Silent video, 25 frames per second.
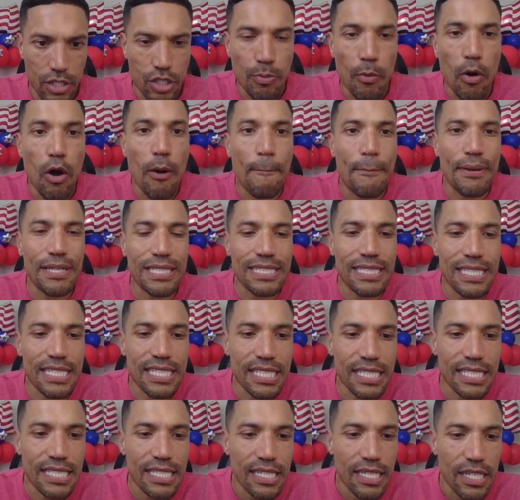Small
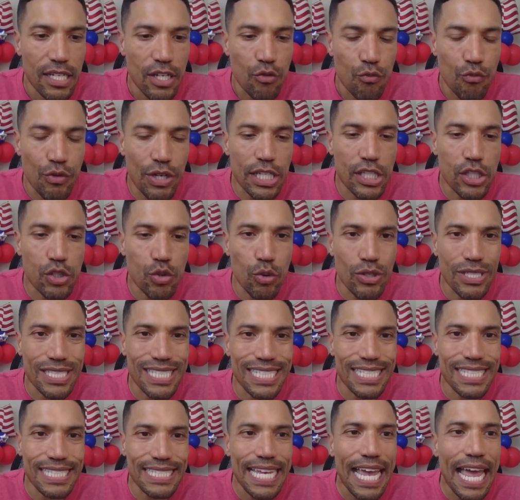Business
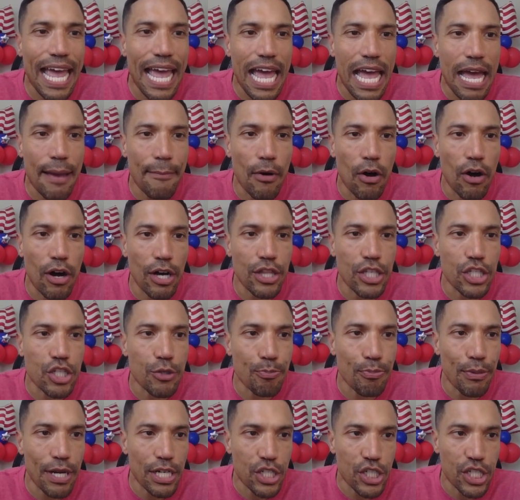Resources tab on the
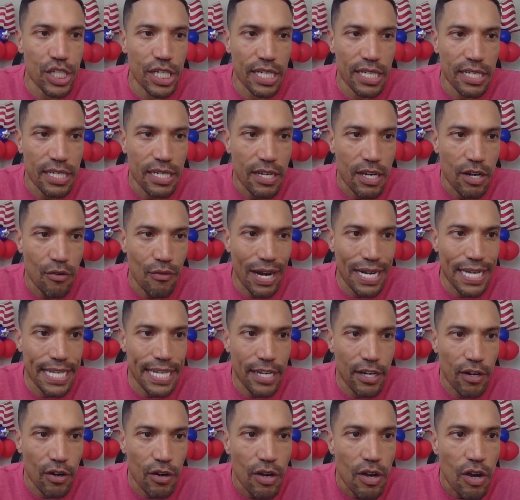spreadsheet, right
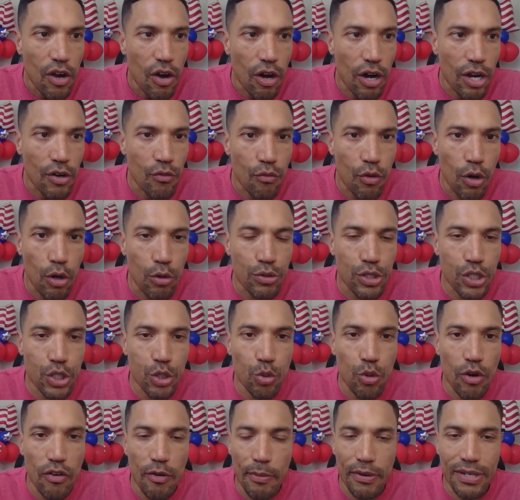here on row
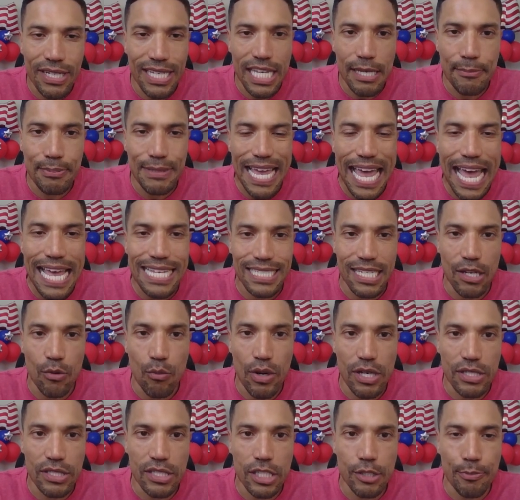two. Everyone keeps asking,
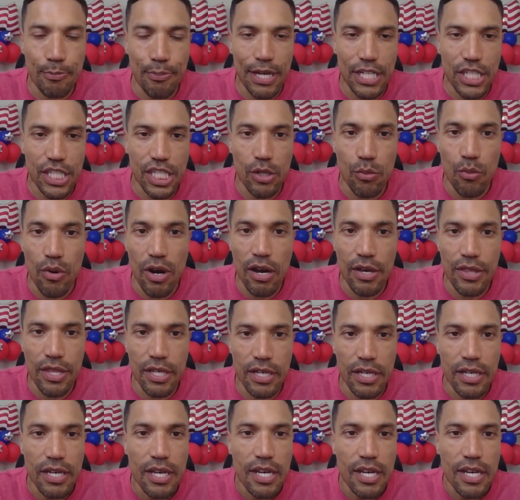where's the spreadsheet? Where are
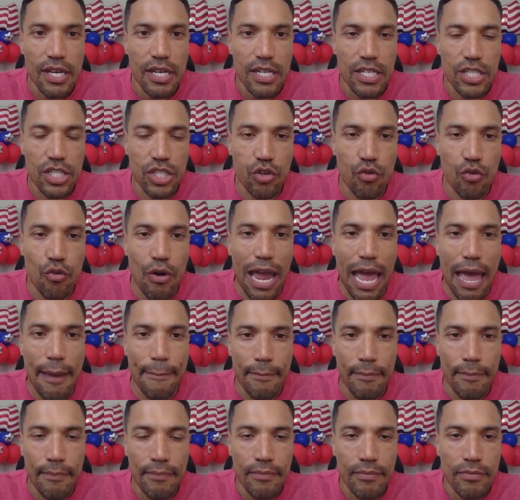the scrap
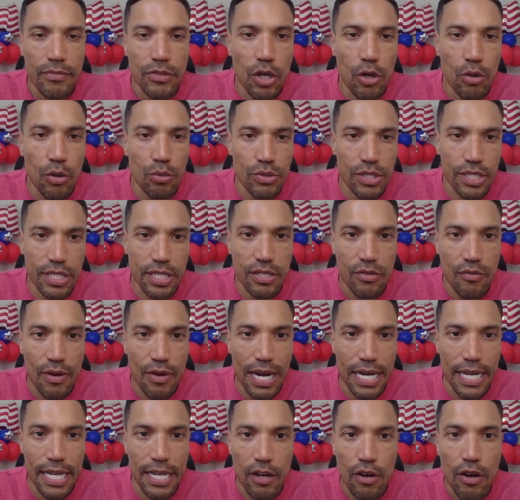notes?
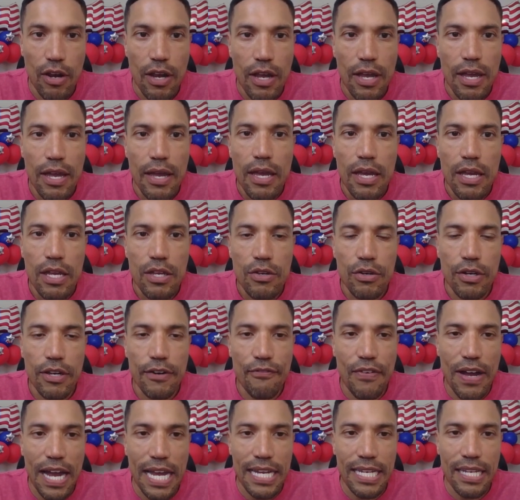Right here. You can
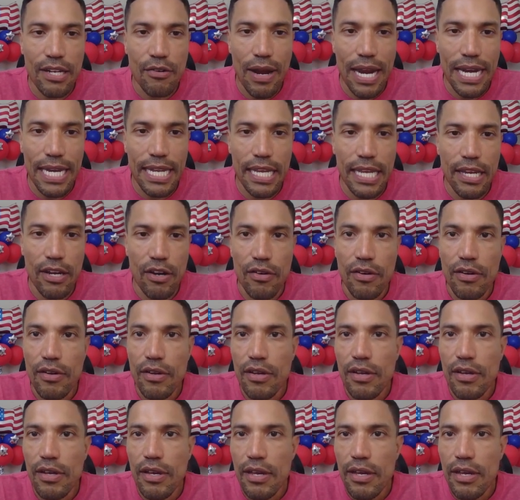find it right here.
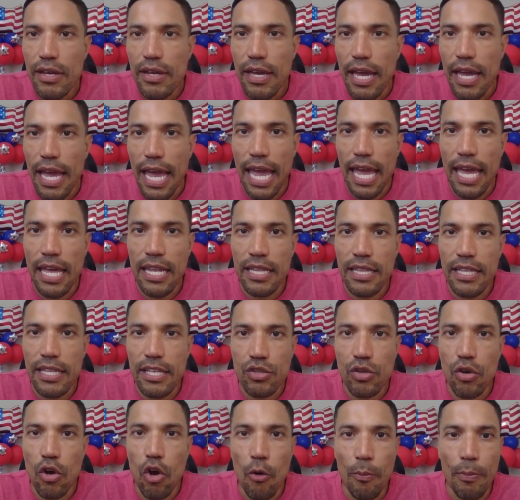And
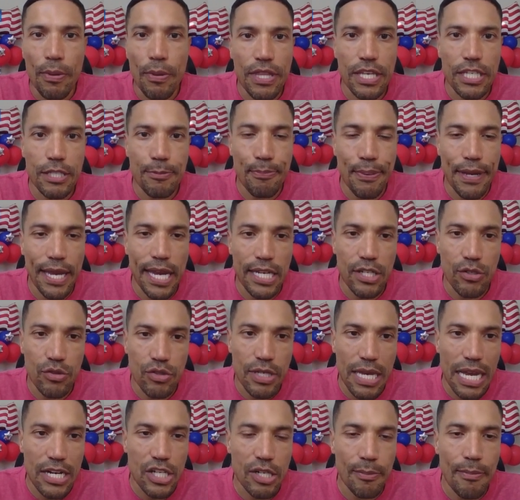this will open this page. This
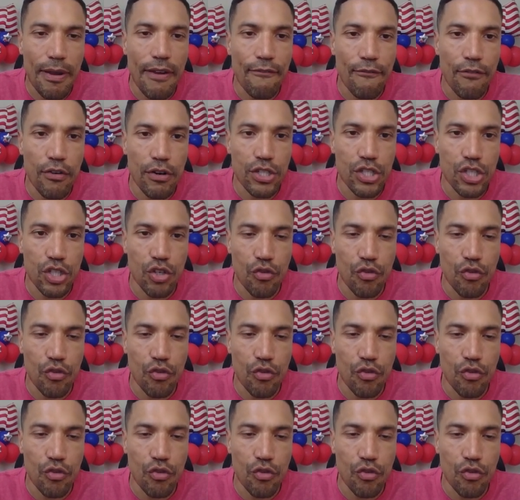is actually my first